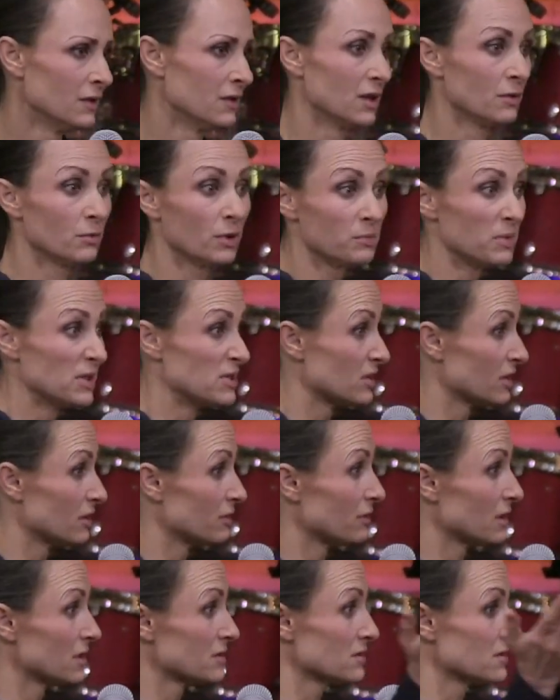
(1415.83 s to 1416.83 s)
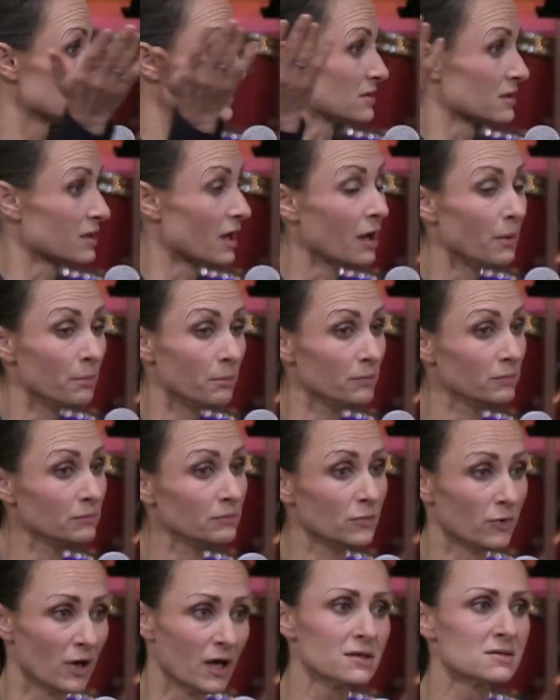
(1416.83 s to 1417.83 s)
There won't be generations to come,
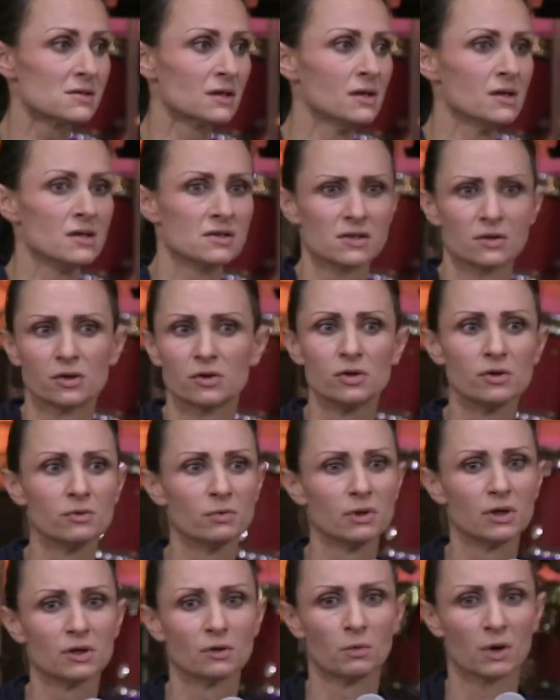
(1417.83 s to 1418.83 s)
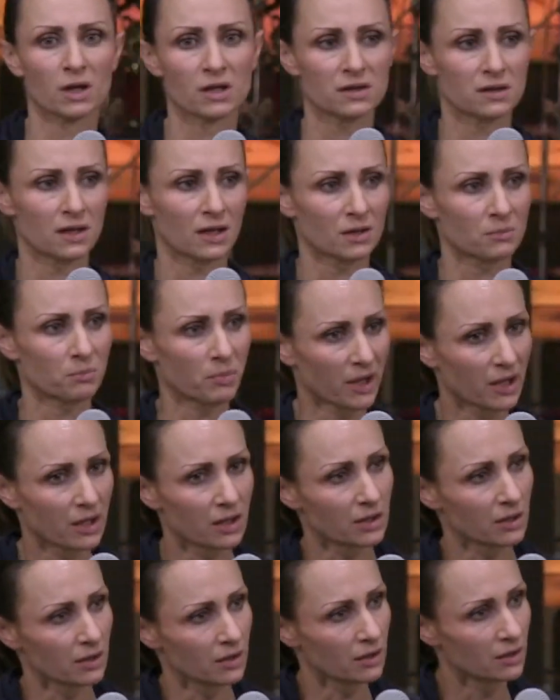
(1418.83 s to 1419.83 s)
right? So, who wouldn't want that
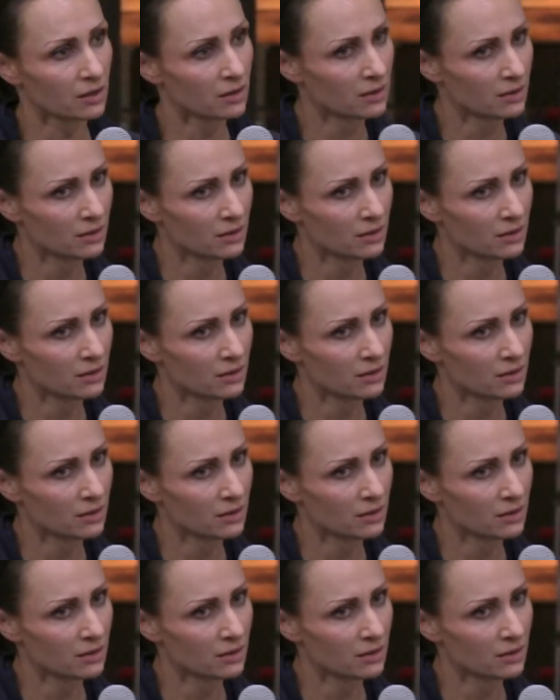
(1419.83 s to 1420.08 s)
pain?